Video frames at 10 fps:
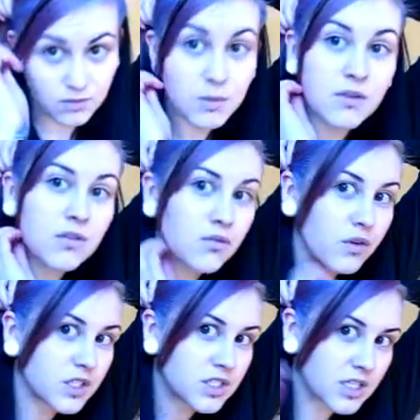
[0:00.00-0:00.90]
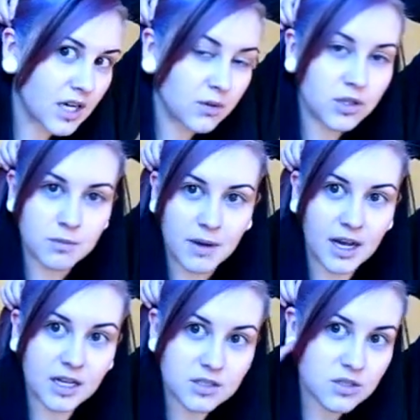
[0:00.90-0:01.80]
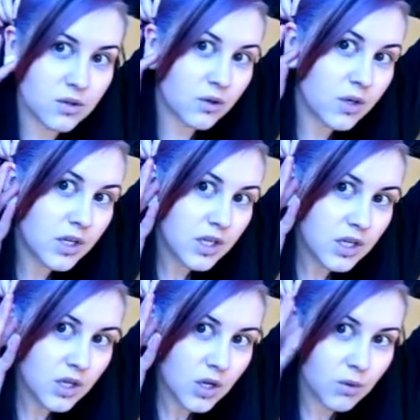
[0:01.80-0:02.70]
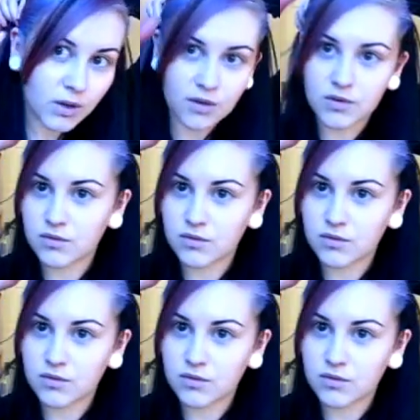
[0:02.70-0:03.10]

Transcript: leave a bit of your fringe down, or your bangs, or whatever.